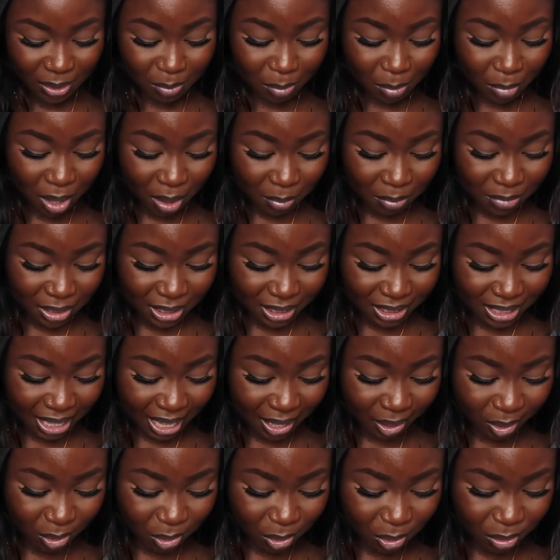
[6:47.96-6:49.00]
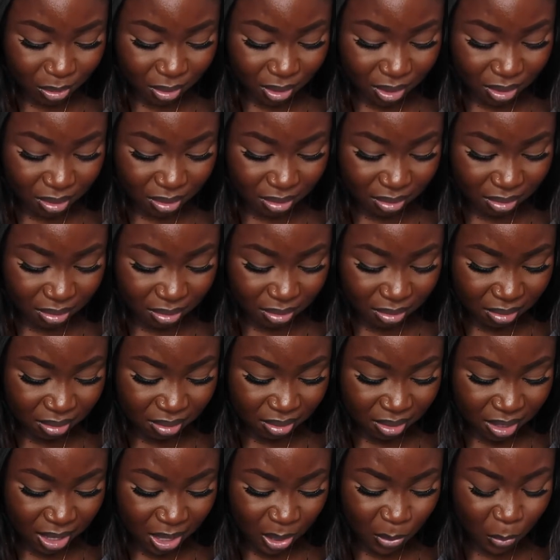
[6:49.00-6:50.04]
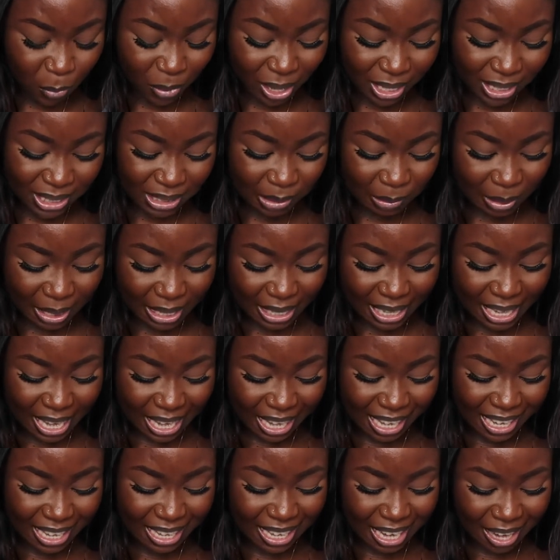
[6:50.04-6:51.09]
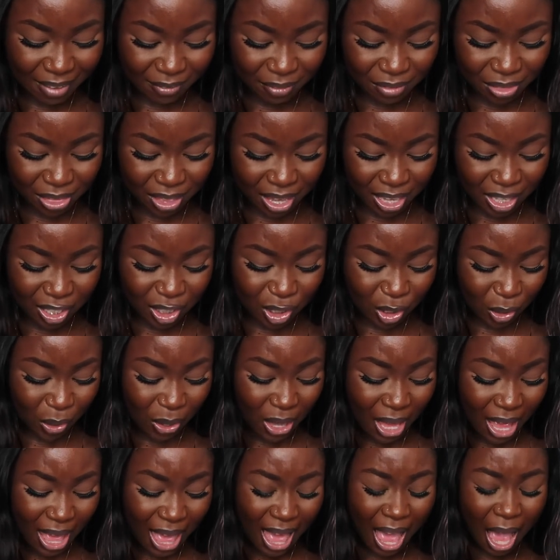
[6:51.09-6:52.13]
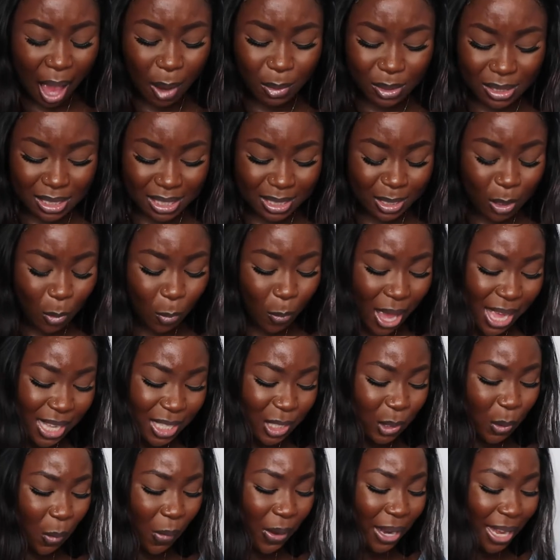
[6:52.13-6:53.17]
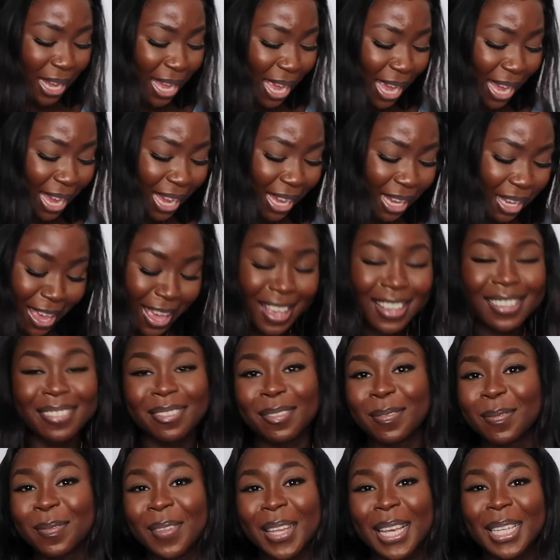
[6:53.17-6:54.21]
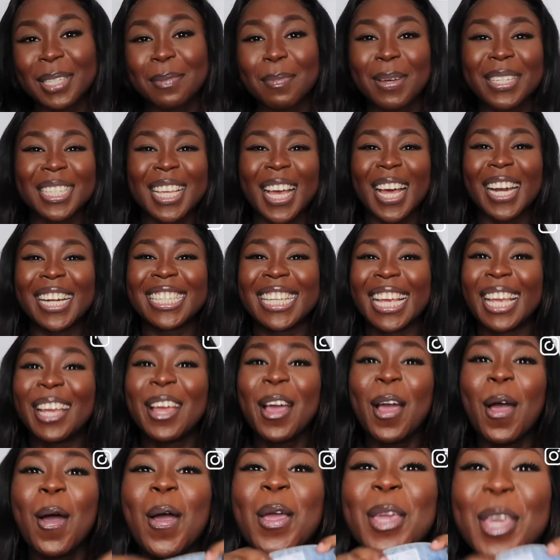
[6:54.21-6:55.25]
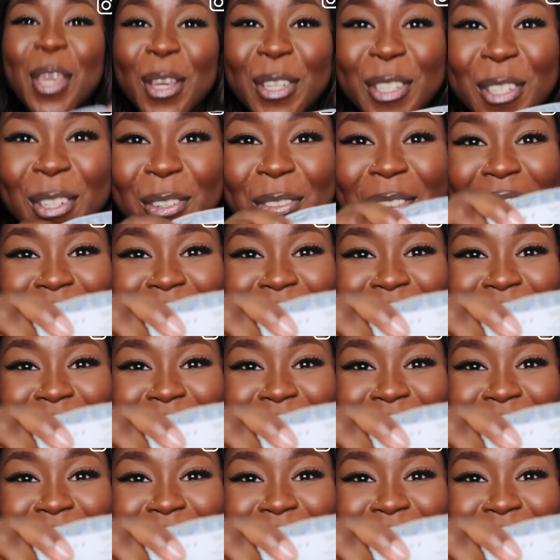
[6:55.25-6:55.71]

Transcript: mom styled, waist 28, length 32. How is this a waist 28? Yeah, it's maternity. You should